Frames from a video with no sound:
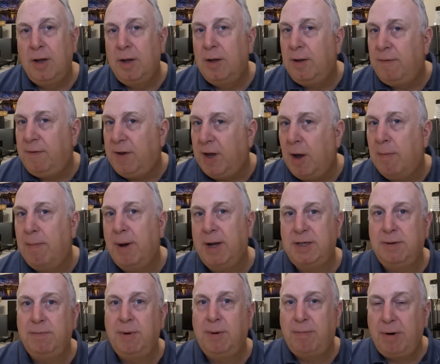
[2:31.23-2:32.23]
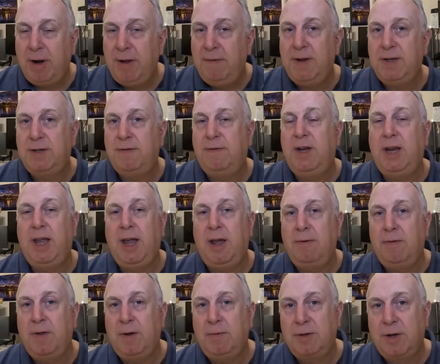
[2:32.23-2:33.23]
if you go back to my previous
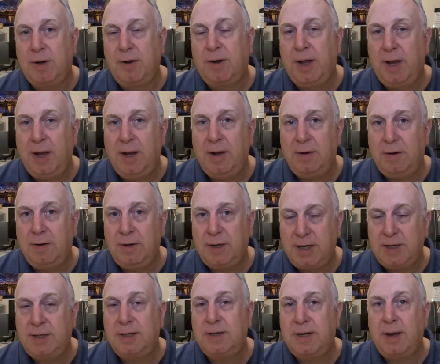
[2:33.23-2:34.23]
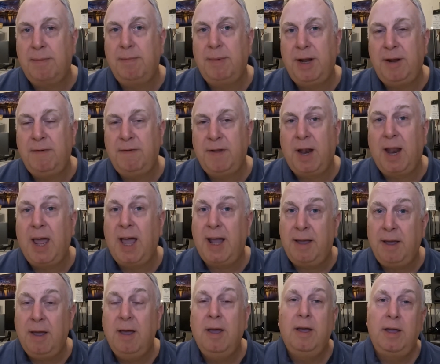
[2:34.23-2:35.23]
video that was looking at disassembly of the leg,